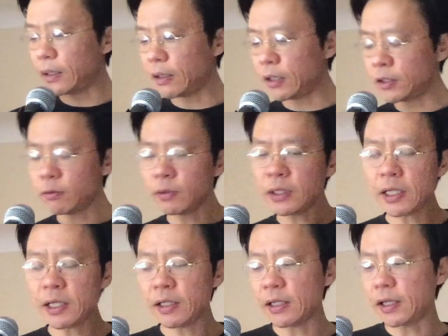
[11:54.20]
on the one
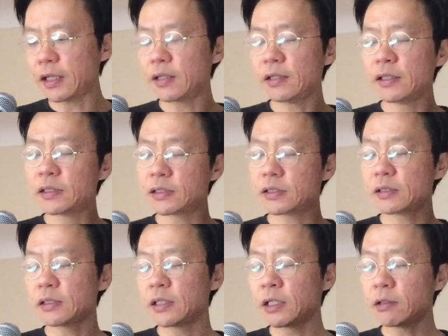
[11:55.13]
hand, it's
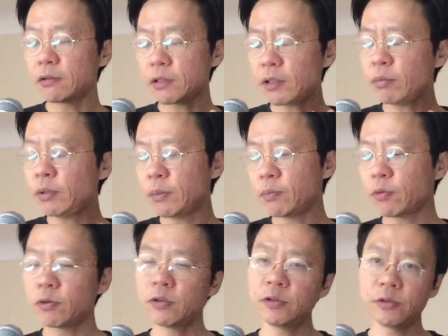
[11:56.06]
incredibly
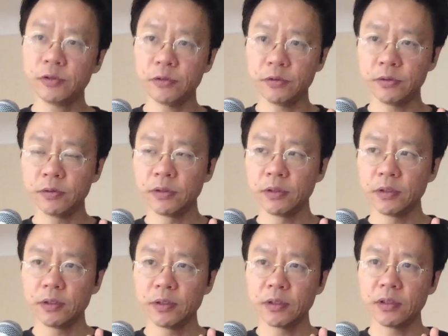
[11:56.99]
important to
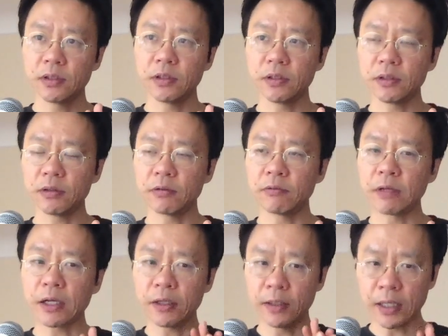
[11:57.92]

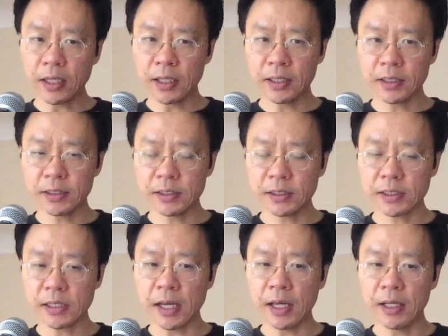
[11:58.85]
recognize
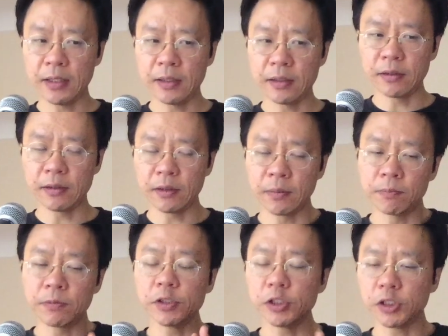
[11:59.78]
and
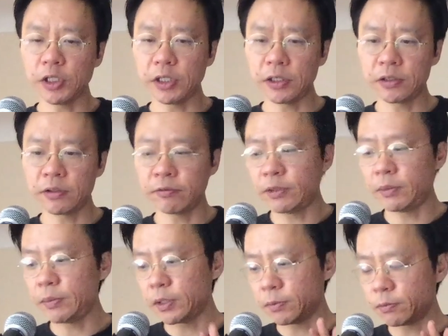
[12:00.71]
appreciate the
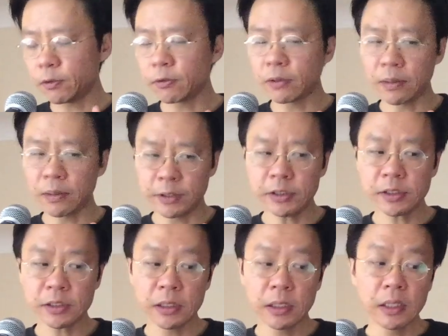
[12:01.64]
female programmers,
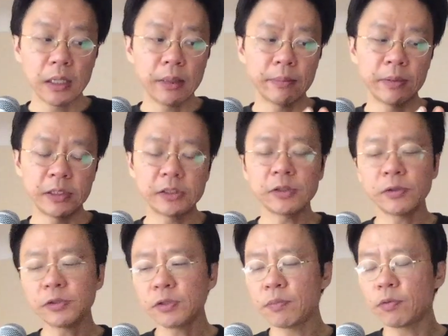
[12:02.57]
but it's
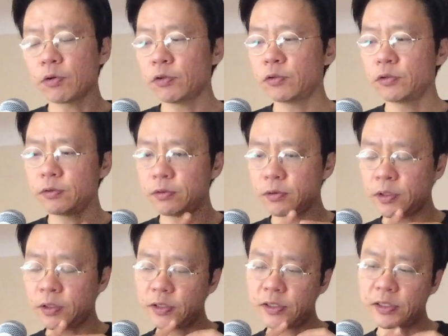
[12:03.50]
also important to
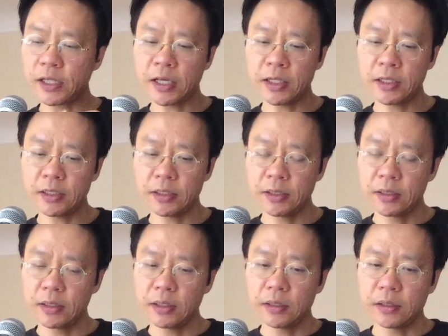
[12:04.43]
understand
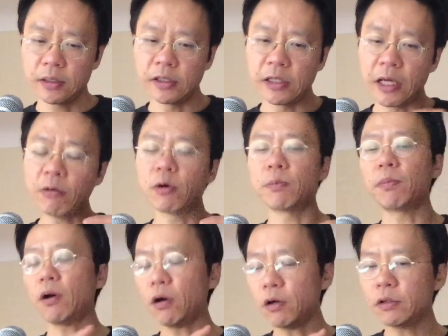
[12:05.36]
that they were
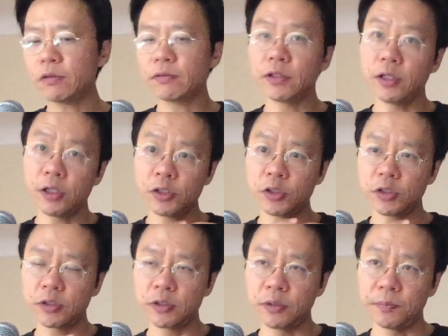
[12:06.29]
part of a
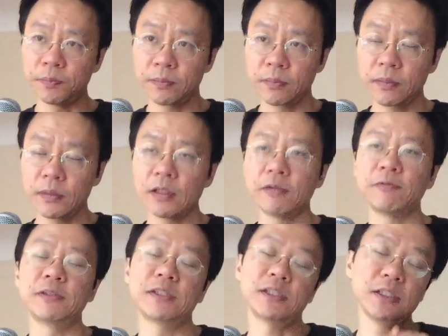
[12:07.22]
larger
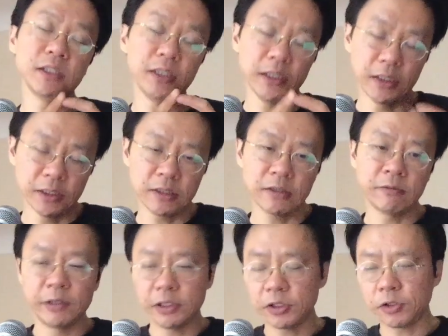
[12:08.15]
facilities,
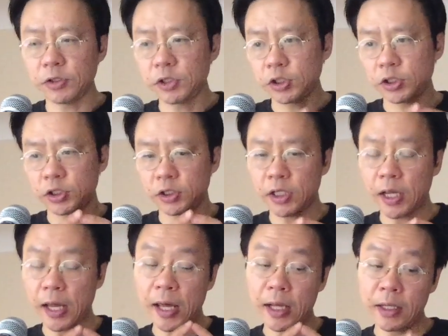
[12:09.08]
research
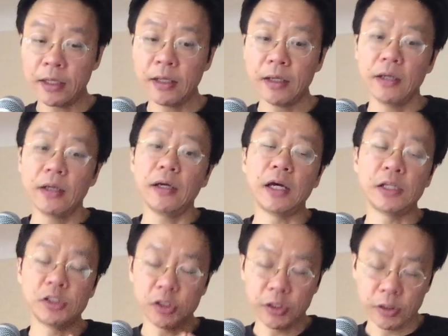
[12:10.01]
and
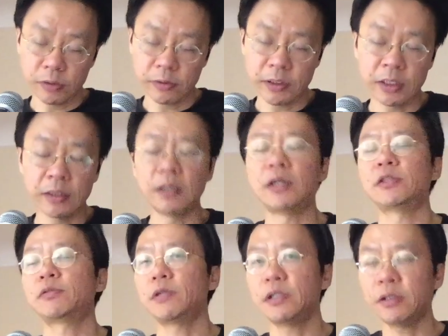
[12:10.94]
engineering, as
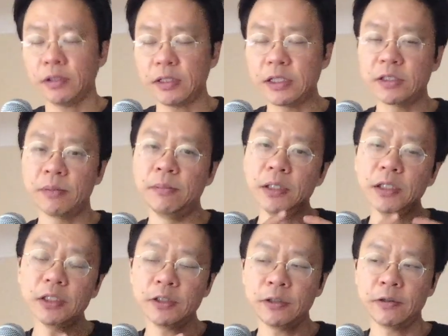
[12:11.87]
well as a
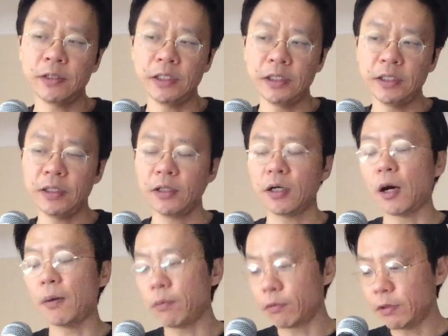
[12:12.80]
military
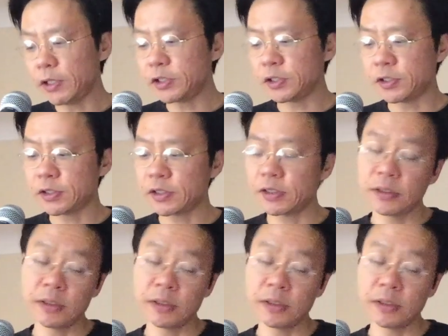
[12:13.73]
operations